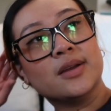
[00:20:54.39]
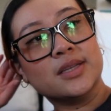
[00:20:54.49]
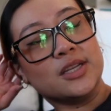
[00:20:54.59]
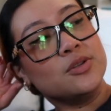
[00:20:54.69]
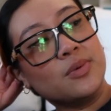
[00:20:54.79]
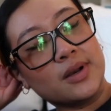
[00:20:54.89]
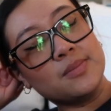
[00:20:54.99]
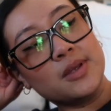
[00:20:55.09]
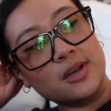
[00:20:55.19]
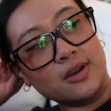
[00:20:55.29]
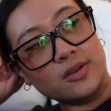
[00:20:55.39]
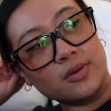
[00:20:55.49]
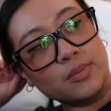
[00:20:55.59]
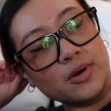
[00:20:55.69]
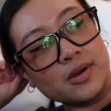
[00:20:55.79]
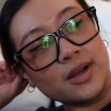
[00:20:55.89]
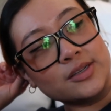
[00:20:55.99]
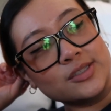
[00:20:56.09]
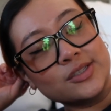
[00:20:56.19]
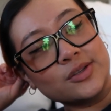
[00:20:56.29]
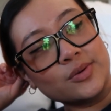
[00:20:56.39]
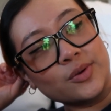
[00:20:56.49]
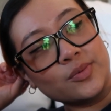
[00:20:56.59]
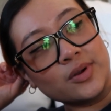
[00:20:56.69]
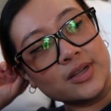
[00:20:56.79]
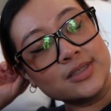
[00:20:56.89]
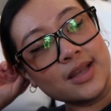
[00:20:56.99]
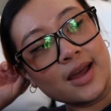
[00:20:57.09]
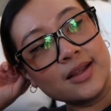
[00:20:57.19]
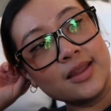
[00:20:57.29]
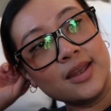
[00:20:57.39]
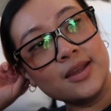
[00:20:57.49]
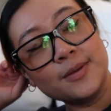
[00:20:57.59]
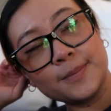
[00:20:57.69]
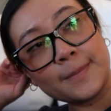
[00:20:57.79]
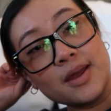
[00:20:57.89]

Because I do want to read another book, I just don't know what exactly.